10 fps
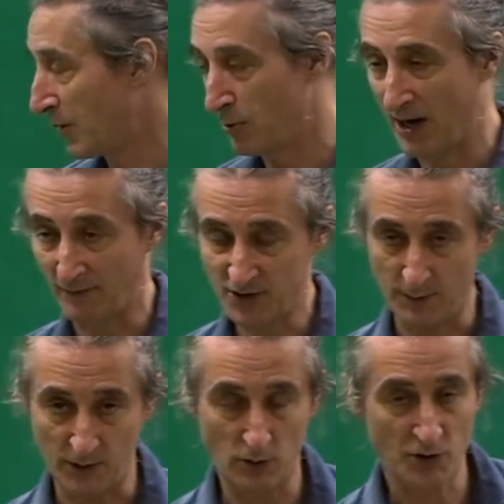we will have
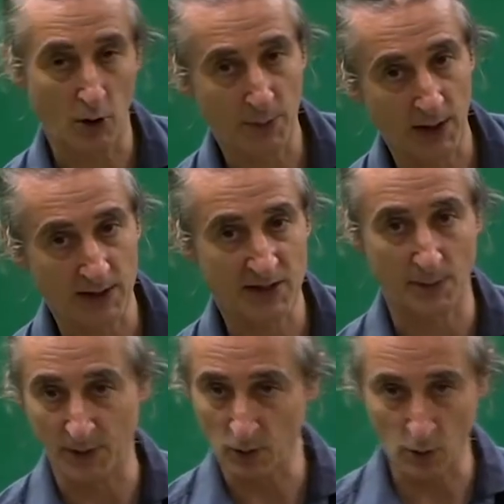typical topics,
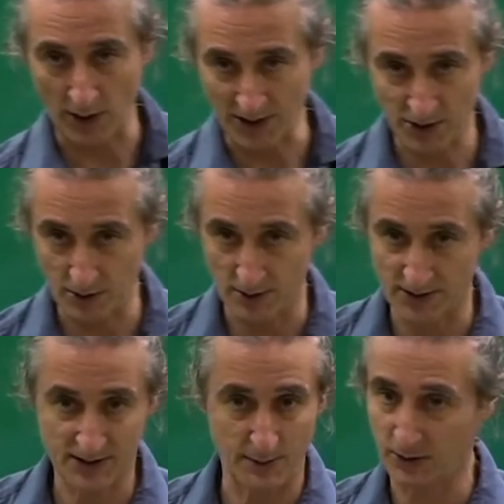typical
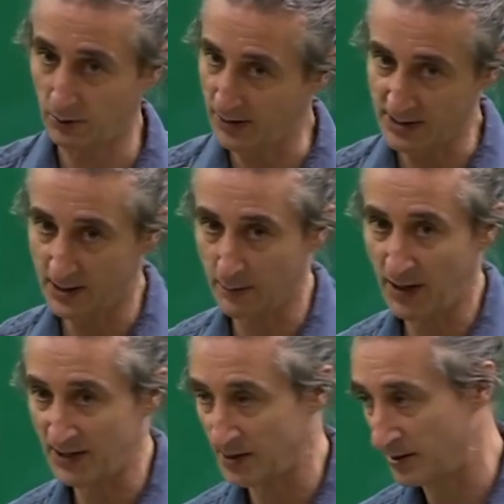questions, typical listening
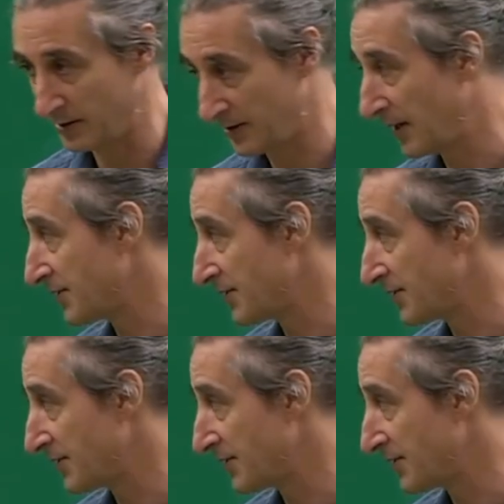passages.